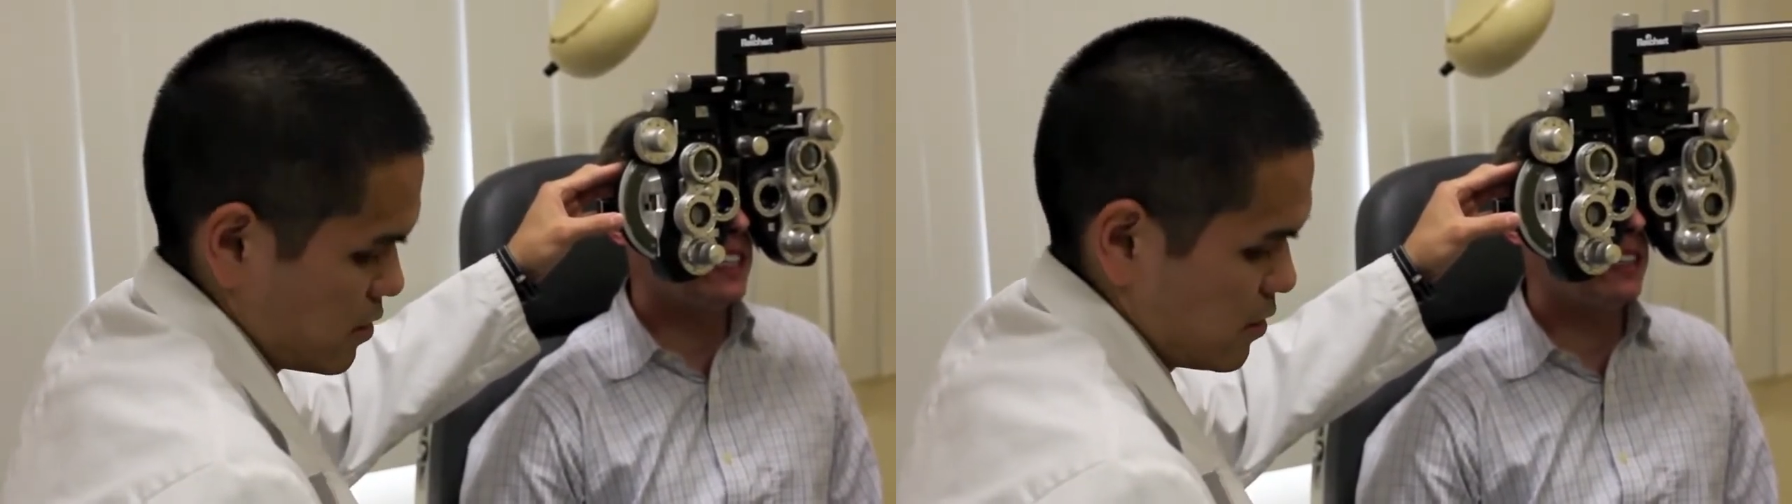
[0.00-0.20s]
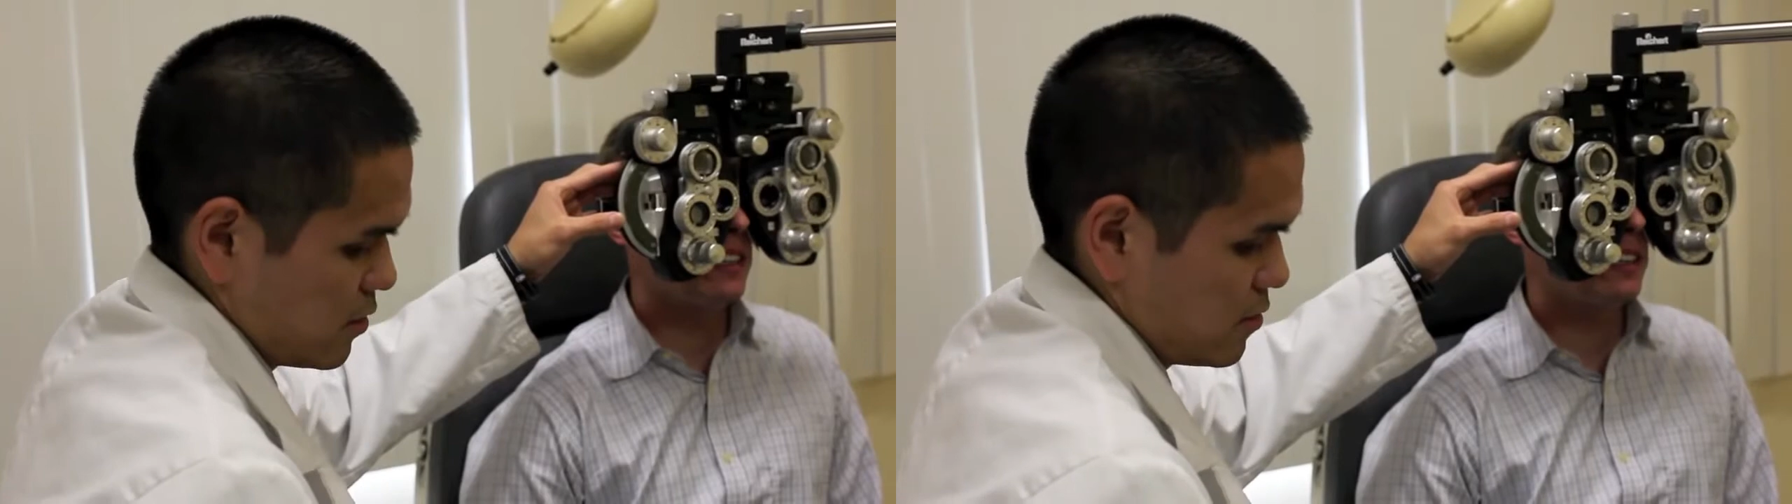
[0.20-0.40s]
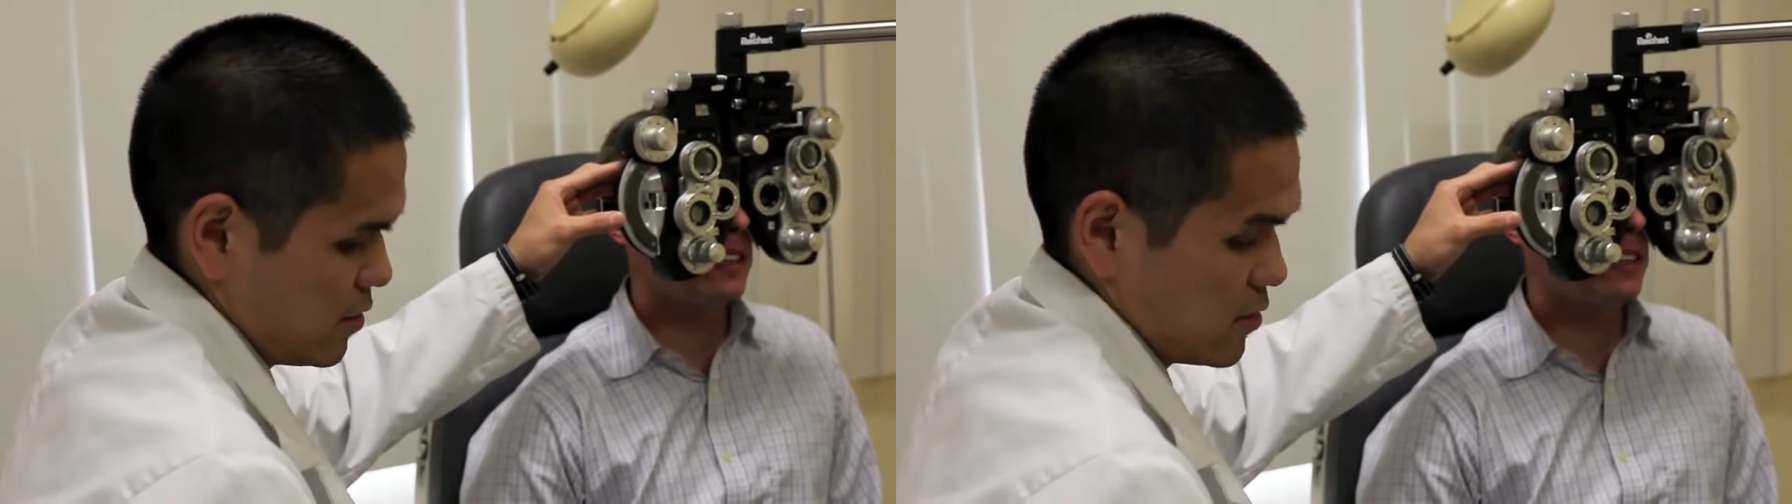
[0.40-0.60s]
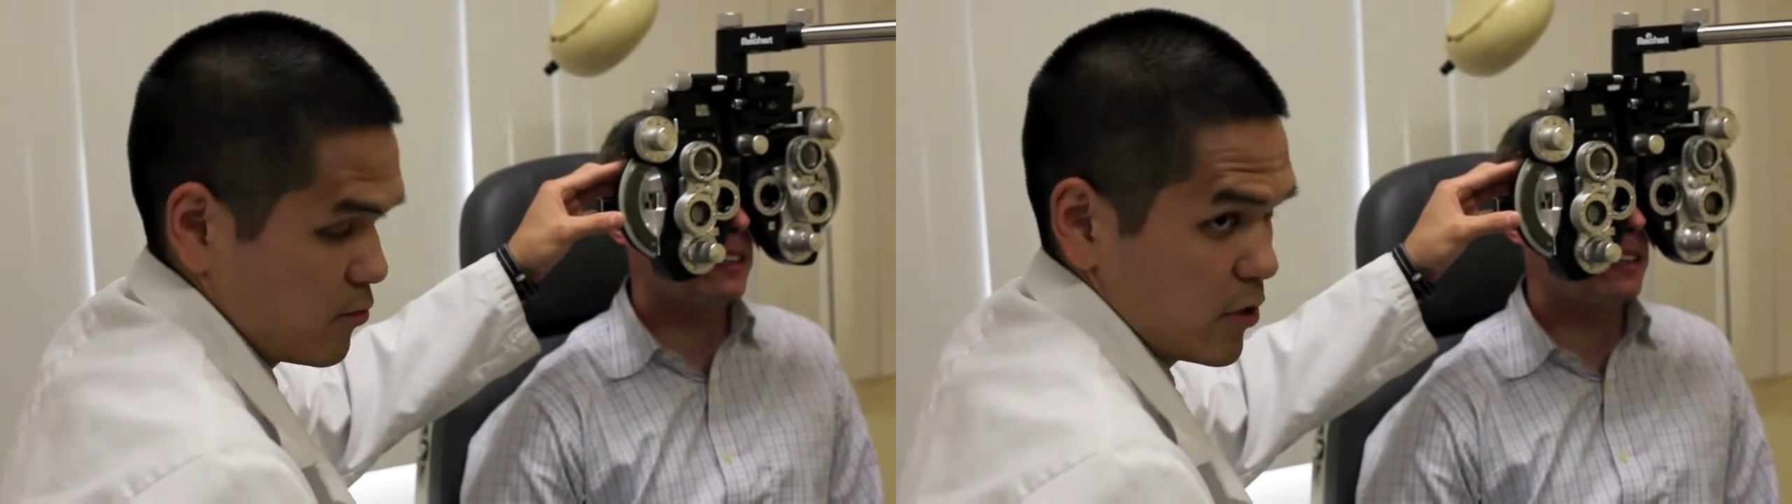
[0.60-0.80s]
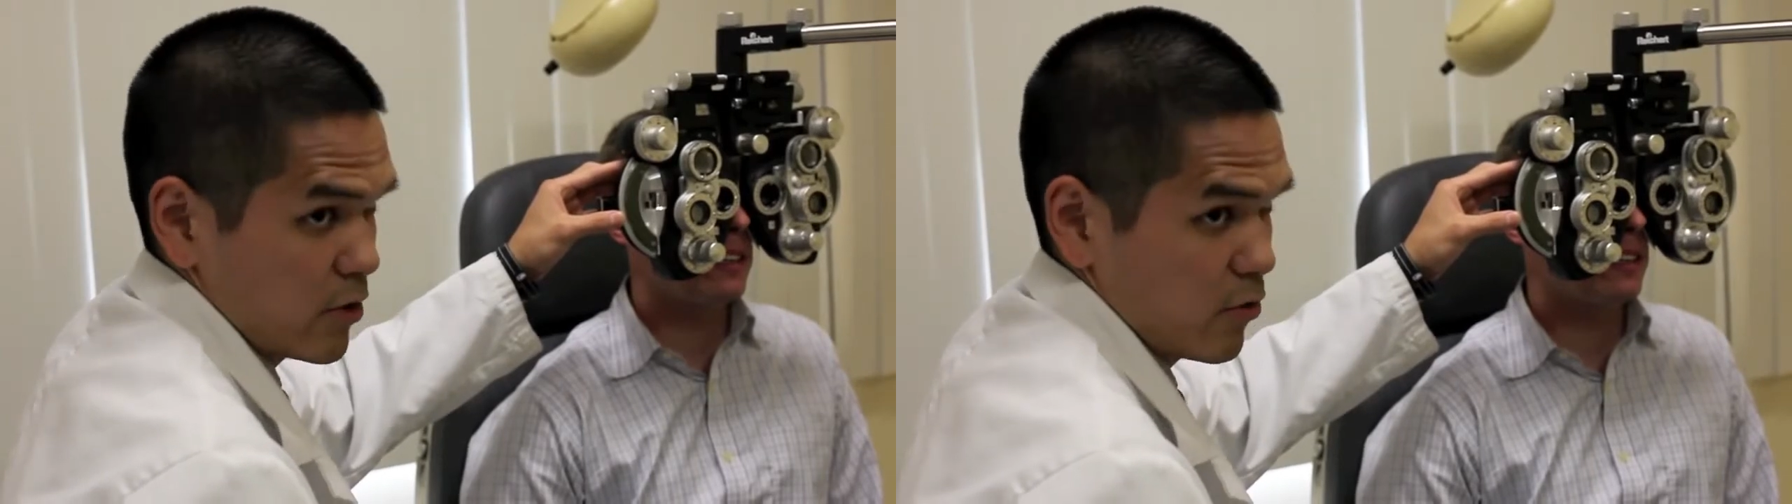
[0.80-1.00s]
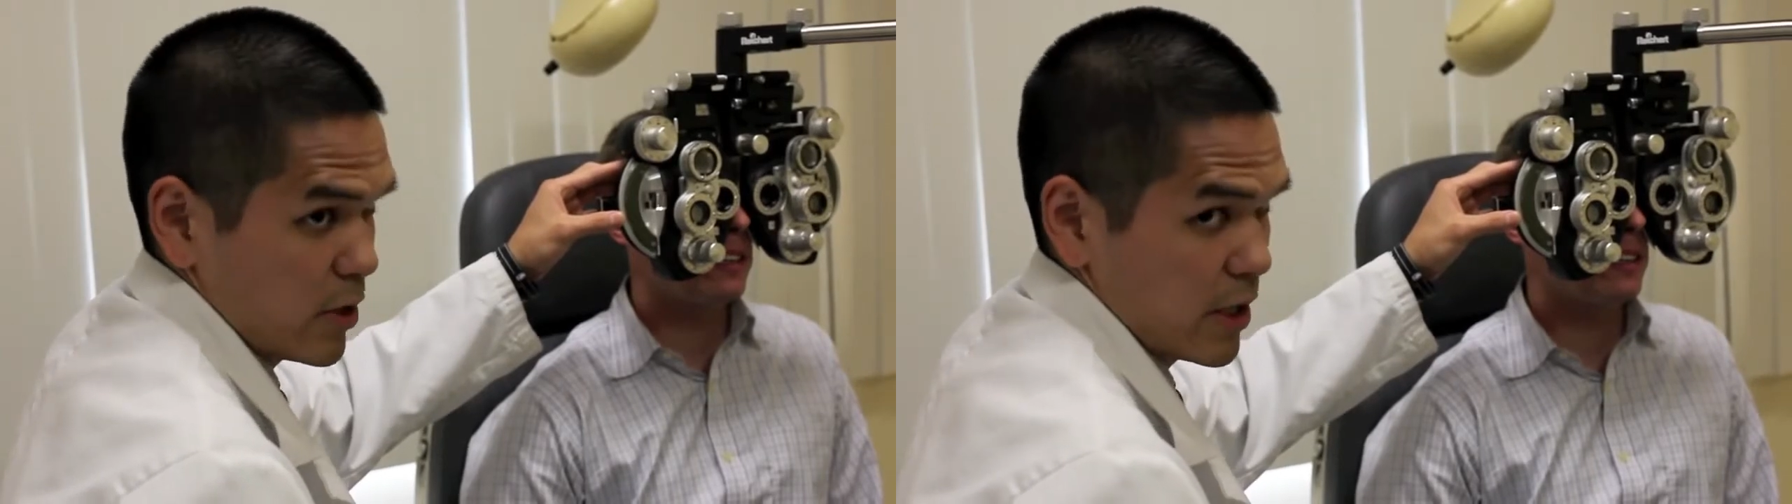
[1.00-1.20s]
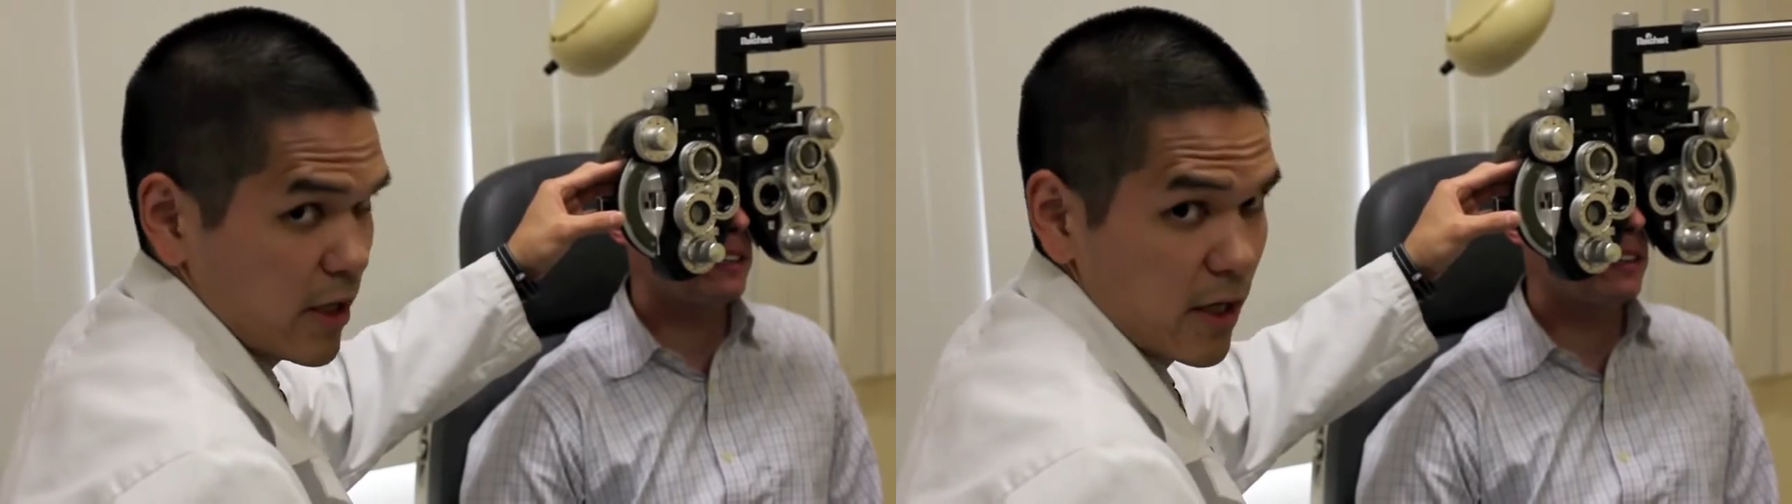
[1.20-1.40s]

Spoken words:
Good. This 2020 line,